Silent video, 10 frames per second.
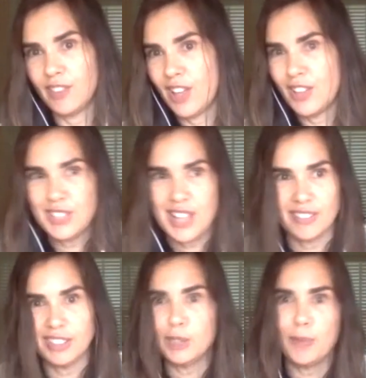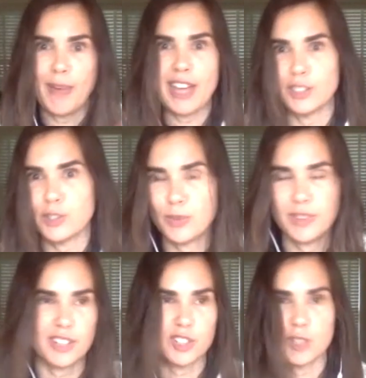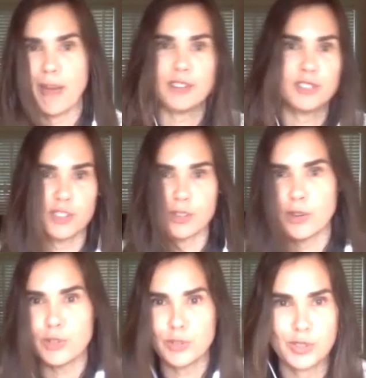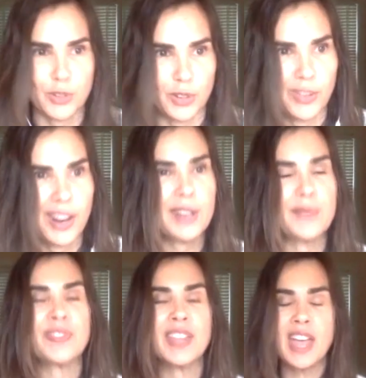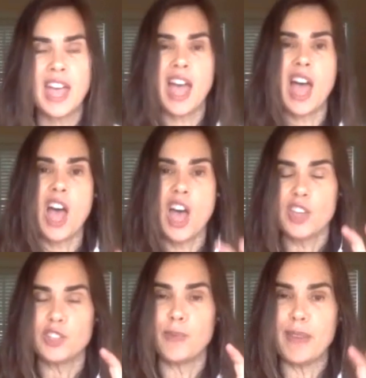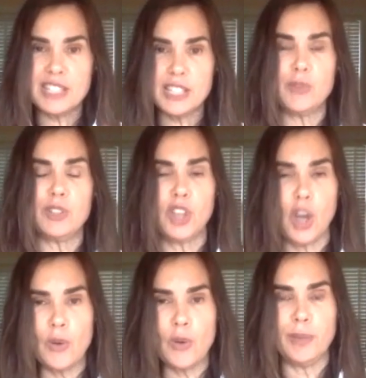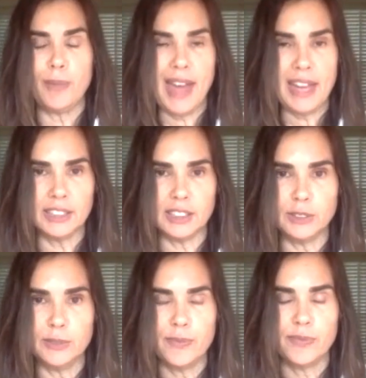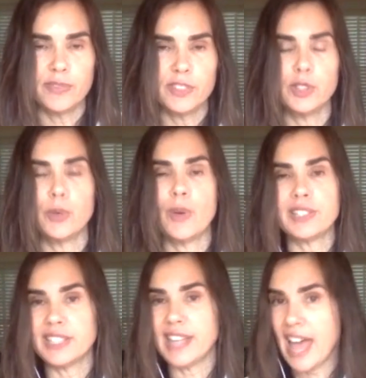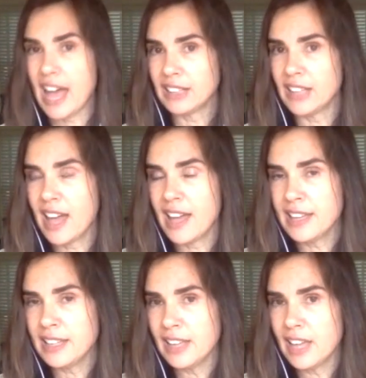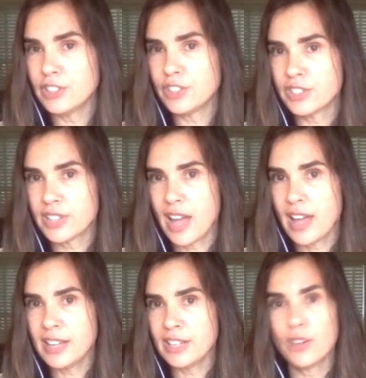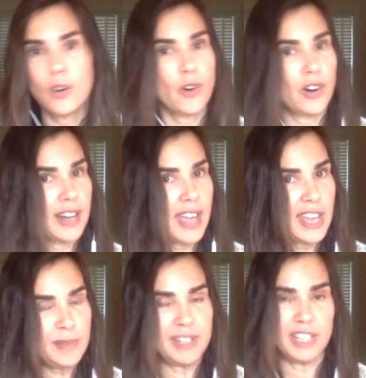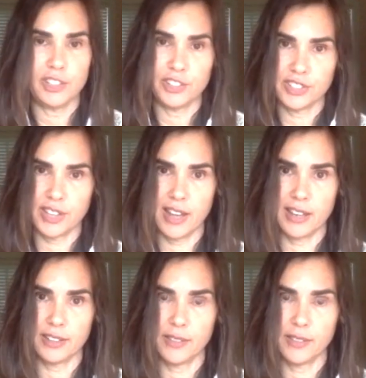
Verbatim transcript: others have little battles with our spouse at the grocery store, right? Yeah. So basically, when you go into battle, do you want an ally at your side or an enemy at your side?